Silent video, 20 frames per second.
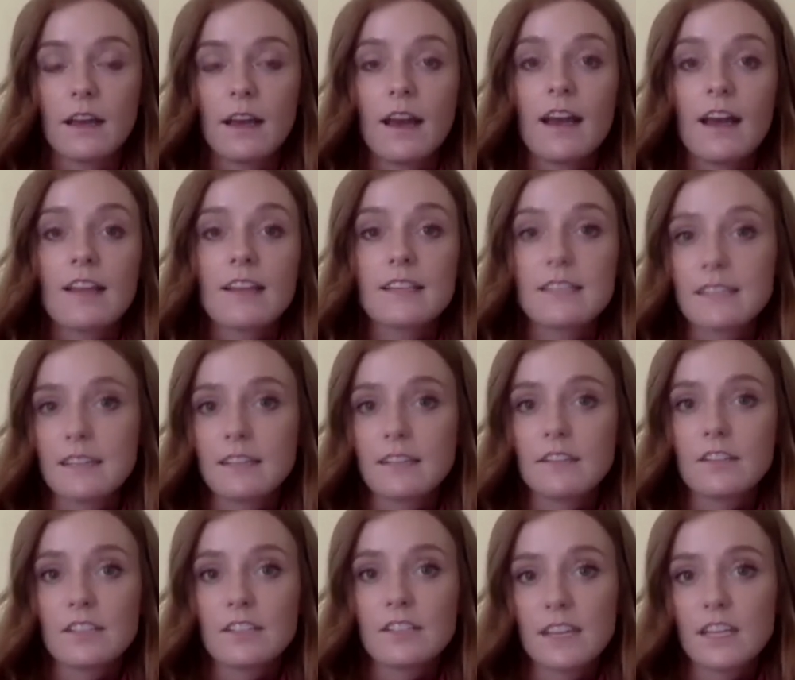The
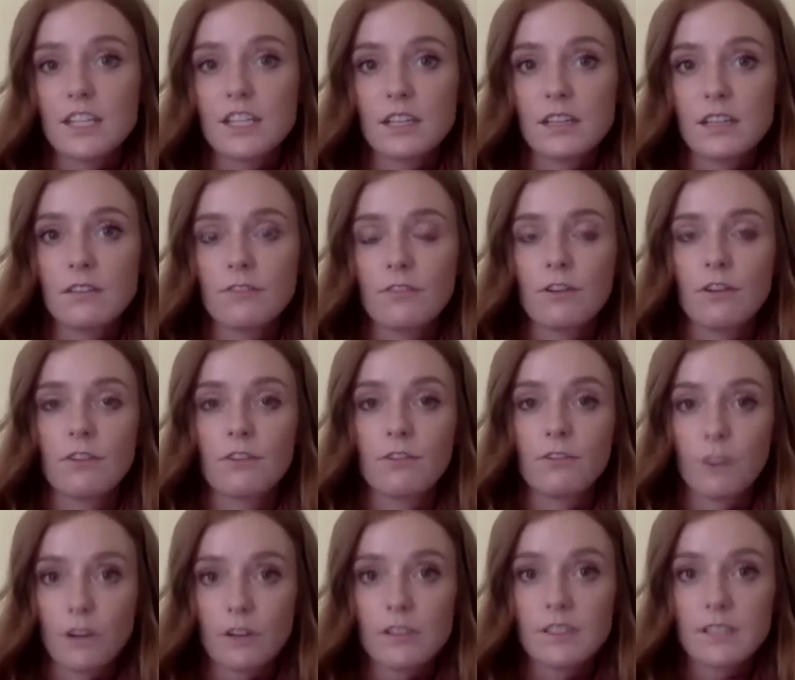standard sanction for a
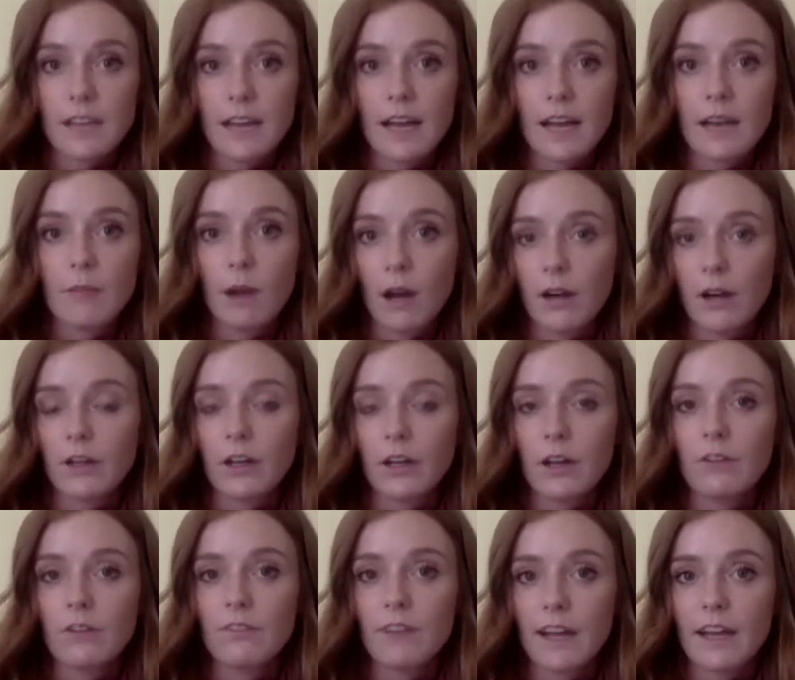first-time Honor
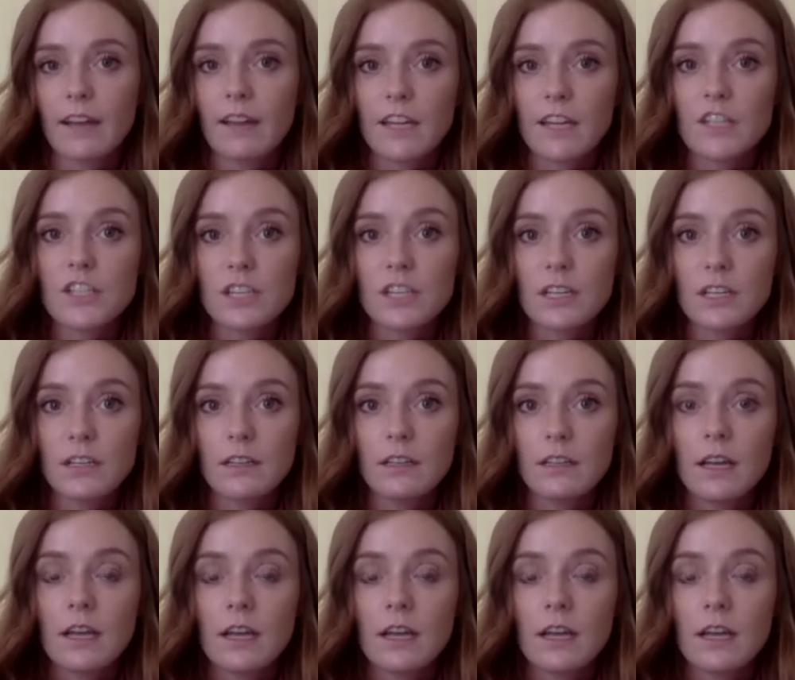Code violation